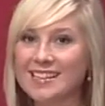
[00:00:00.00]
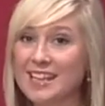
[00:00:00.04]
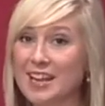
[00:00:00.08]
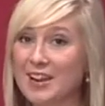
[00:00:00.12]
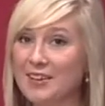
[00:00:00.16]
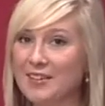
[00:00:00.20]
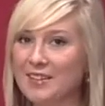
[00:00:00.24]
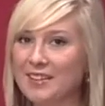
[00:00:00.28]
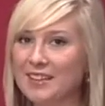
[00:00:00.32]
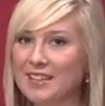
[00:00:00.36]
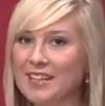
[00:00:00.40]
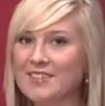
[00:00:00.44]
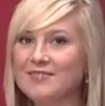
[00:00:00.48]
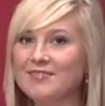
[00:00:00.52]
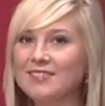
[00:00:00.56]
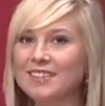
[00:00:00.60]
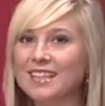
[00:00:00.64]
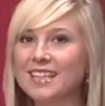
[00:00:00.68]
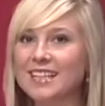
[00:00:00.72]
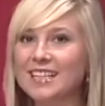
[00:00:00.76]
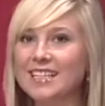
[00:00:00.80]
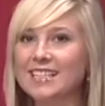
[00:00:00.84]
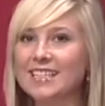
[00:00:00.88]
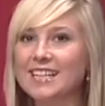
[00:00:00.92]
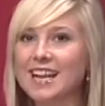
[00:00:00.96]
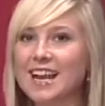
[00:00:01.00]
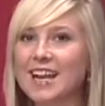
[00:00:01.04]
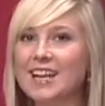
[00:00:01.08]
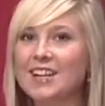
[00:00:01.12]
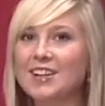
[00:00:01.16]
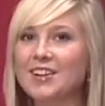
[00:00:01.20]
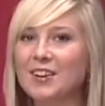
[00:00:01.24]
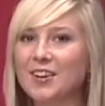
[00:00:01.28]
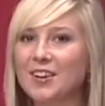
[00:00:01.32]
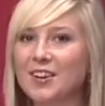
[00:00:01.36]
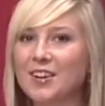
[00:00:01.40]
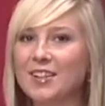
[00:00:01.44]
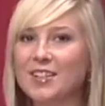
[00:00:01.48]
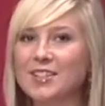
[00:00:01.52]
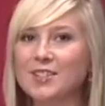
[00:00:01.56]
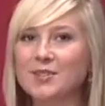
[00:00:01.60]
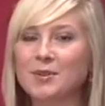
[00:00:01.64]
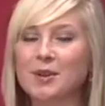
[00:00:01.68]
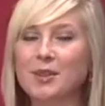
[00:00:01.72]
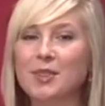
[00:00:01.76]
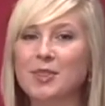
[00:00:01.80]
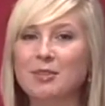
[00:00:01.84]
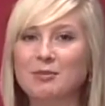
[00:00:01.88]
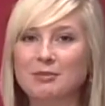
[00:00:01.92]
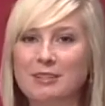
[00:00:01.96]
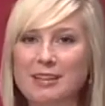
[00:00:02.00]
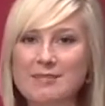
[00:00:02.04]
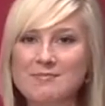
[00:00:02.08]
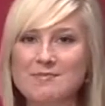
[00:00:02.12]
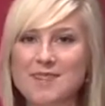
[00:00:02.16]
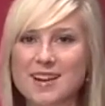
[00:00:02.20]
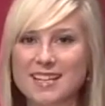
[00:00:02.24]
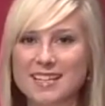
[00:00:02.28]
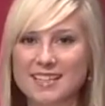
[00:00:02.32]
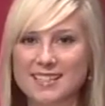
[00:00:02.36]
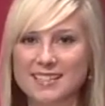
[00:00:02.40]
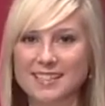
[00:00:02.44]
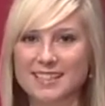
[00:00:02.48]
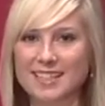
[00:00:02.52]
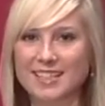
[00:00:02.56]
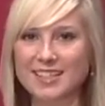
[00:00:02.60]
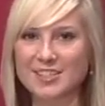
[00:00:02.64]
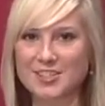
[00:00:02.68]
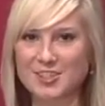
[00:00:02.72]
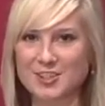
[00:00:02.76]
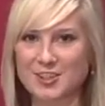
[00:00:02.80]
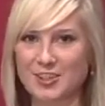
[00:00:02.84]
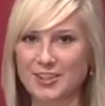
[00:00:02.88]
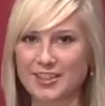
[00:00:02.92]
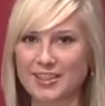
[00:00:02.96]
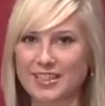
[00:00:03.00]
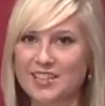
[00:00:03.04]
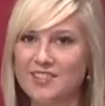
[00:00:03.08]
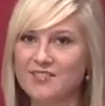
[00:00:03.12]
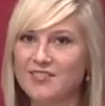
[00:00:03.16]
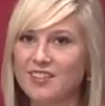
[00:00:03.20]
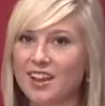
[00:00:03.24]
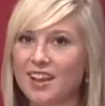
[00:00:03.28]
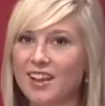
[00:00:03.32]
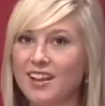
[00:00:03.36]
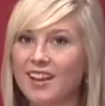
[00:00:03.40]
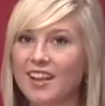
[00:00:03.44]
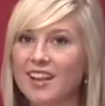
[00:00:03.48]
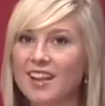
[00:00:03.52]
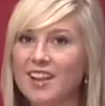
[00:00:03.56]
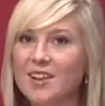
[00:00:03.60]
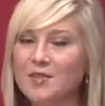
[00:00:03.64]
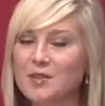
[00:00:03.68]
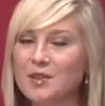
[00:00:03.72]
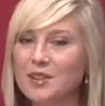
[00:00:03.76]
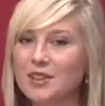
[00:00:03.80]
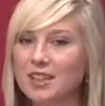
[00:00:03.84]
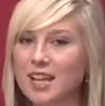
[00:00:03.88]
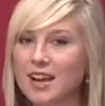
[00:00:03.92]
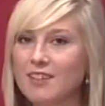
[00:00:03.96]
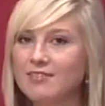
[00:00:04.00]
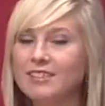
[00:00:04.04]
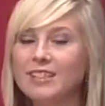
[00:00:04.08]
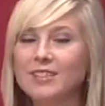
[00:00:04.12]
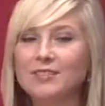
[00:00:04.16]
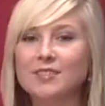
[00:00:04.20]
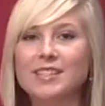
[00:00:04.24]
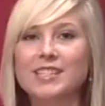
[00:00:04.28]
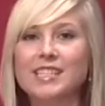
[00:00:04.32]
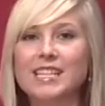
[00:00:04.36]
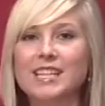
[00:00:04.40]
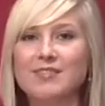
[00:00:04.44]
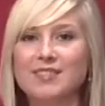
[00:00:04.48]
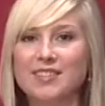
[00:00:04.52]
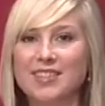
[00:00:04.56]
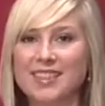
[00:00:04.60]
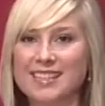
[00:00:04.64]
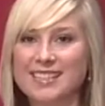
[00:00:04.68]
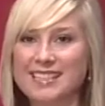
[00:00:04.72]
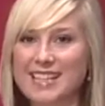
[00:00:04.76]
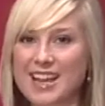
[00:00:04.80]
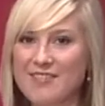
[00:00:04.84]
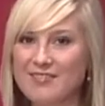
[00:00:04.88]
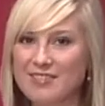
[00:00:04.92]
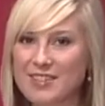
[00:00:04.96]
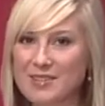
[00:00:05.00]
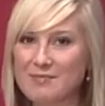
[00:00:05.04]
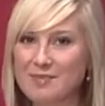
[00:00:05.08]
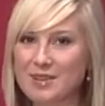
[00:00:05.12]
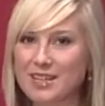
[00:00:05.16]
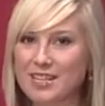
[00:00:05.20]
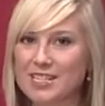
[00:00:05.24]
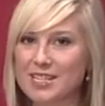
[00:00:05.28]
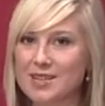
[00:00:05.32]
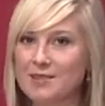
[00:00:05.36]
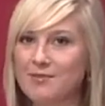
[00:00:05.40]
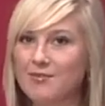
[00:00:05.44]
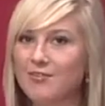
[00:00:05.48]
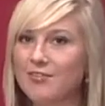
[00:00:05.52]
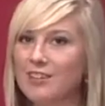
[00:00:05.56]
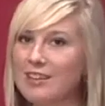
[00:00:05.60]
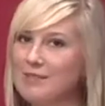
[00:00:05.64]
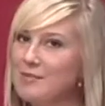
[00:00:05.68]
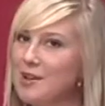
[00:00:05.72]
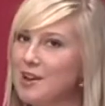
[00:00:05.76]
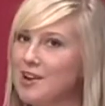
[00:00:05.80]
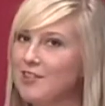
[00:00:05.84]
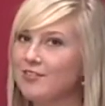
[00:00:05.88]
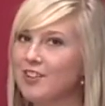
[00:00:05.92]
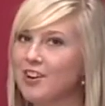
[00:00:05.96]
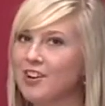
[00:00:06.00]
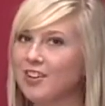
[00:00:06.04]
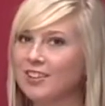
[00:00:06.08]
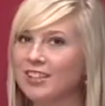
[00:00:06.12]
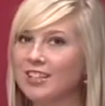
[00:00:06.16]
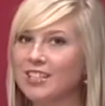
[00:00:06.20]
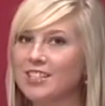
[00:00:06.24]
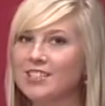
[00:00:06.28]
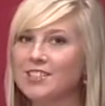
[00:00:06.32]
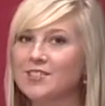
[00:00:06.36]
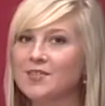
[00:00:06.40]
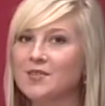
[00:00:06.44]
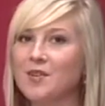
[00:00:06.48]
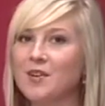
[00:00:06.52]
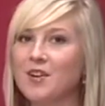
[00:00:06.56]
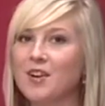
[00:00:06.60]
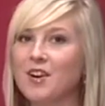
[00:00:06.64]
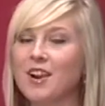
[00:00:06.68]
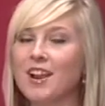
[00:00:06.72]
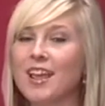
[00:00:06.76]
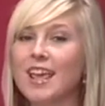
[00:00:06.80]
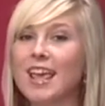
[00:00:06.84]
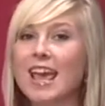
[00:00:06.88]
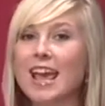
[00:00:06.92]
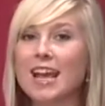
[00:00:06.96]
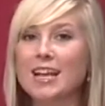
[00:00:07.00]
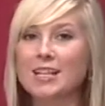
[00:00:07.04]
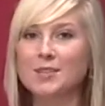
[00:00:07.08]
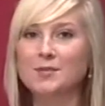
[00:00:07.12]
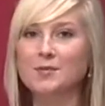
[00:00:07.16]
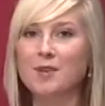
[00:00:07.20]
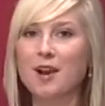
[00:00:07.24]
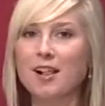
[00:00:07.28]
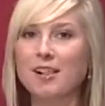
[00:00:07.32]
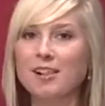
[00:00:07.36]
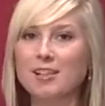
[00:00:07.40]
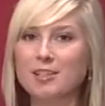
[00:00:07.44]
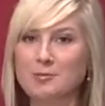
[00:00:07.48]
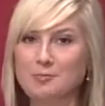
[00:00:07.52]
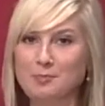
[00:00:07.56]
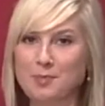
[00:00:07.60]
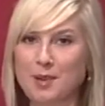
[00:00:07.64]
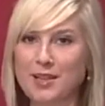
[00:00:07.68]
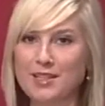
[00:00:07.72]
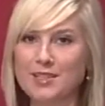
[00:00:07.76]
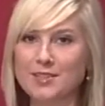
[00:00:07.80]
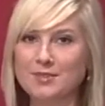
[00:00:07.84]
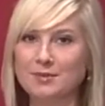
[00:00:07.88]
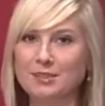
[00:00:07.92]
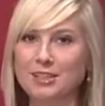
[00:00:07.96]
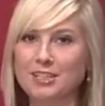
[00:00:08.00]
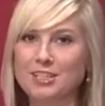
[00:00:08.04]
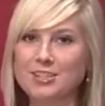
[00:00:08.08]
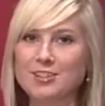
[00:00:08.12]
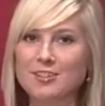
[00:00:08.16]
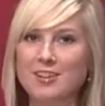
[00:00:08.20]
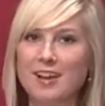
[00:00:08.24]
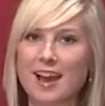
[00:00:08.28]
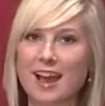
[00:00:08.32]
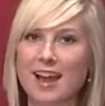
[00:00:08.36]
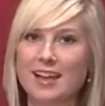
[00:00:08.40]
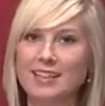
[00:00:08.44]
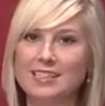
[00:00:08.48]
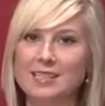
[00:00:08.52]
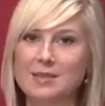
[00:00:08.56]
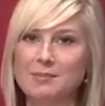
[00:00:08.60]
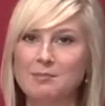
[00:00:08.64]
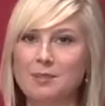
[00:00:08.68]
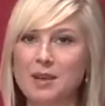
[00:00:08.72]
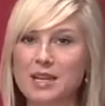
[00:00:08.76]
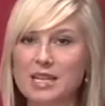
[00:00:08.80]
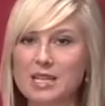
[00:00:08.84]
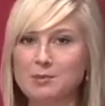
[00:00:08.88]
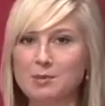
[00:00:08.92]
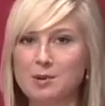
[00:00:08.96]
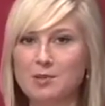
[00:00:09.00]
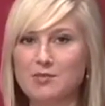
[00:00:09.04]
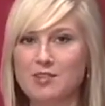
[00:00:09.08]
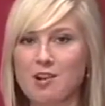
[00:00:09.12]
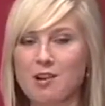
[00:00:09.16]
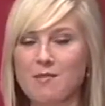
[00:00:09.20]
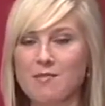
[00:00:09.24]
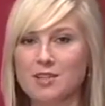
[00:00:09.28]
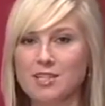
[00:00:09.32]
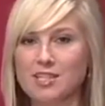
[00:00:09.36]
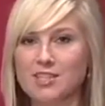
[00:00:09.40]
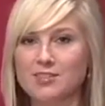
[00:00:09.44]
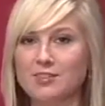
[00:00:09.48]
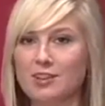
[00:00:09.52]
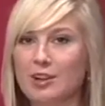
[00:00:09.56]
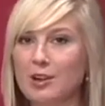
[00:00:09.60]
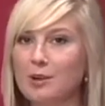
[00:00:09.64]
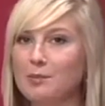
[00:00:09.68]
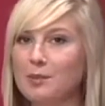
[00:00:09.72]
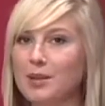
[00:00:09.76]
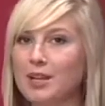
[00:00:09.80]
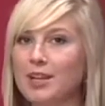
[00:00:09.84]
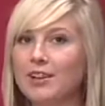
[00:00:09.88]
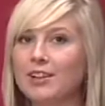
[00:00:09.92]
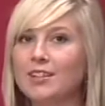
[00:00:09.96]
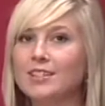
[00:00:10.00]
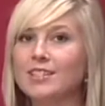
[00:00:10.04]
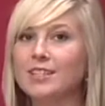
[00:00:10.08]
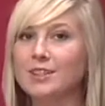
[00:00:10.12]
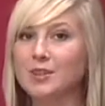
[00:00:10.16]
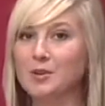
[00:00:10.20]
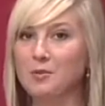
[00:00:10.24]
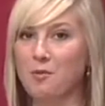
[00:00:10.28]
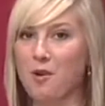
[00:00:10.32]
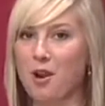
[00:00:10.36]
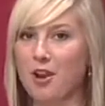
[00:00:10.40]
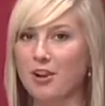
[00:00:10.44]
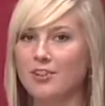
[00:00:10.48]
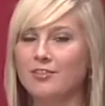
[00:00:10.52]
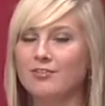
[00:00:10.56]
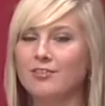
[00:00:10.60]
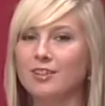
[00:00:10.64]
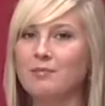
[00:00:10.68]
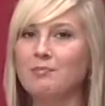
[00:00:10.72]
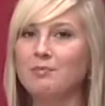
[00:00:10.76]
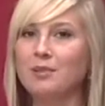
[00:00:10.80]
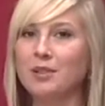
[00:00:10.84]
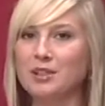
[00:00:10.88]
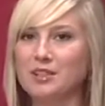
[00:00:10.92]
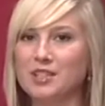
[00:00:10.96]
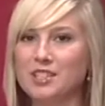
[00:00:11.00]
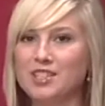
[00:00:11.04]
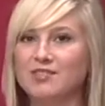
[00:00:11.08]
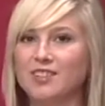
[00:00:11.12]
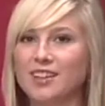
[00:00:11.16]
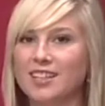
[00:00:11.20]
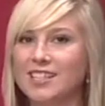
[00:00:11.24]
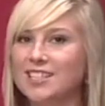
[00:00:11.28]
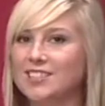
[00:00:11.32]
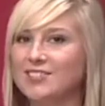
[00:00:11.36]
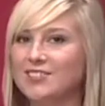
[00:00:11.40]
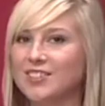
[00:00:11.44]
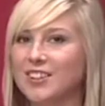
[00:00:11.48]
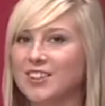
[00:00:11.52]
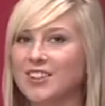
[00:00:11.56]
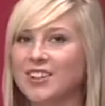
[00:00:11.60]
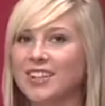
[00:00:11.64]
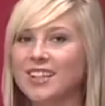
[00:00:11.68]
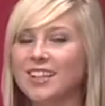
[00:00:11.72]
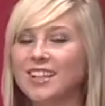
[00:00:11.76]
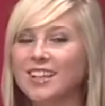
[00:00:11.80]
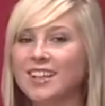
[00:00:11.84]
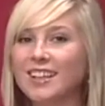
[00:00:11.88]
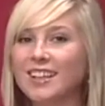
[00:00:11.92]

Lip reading: Karen Lovely and Ty Curtis won 3 Muddies each during the event, with Lovely receiving the Duffy Bishop Female Vocalist Award, as well as Best Regional Act and Best Performance for her appearance at the Waterfront Blues Festival.